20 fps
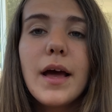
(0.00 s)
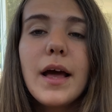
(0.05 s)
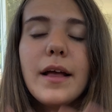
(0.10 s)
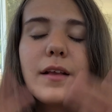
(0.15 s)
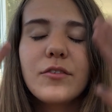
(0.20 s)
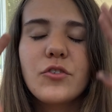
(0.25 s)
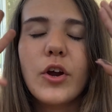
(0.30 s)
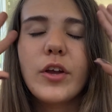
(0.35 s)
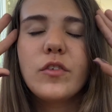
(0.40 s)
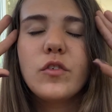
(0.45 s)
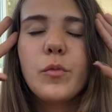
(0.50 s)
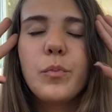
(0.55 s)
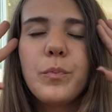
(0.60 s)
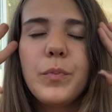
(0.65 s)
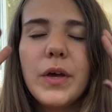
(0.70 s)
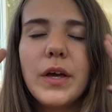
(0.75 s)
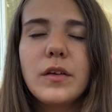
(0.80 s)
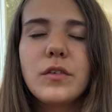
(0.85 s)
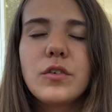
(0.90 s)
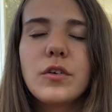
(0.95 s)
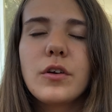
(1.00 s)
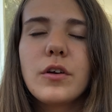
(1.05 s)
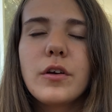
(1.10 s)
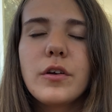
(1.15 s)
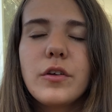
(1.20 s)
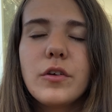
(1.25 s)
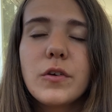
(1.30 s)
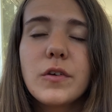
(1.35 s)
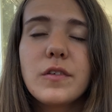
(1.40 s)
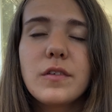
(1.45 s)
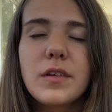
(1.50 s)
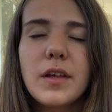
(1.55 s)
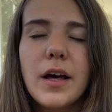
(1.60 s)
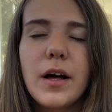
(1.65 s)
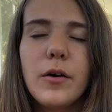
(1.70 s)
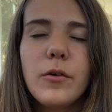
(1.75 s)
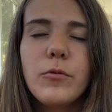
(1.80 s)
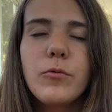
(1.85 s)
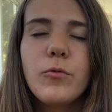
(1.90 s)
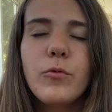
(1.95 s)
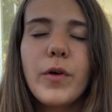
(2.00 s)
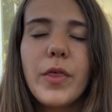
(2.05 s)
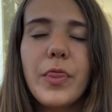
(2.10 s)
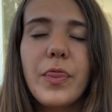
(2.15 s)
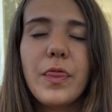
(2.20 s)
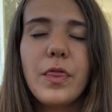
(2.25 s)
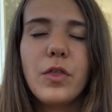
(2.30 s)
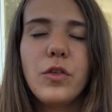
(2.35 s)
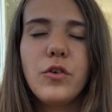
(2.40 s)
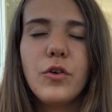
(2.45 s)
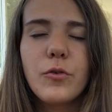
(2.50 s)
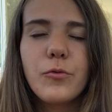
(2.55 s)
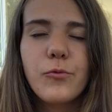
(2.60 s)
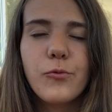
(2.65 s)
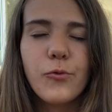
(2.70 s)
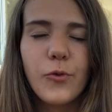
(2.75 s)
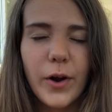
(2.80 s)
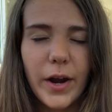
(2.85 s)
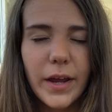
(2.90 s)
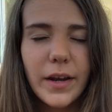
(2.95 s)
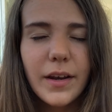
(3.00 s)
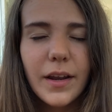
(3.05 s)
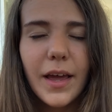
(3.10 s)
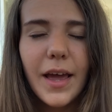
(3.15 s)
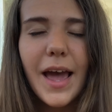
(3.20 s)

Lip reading: try to picture yourself with your friend,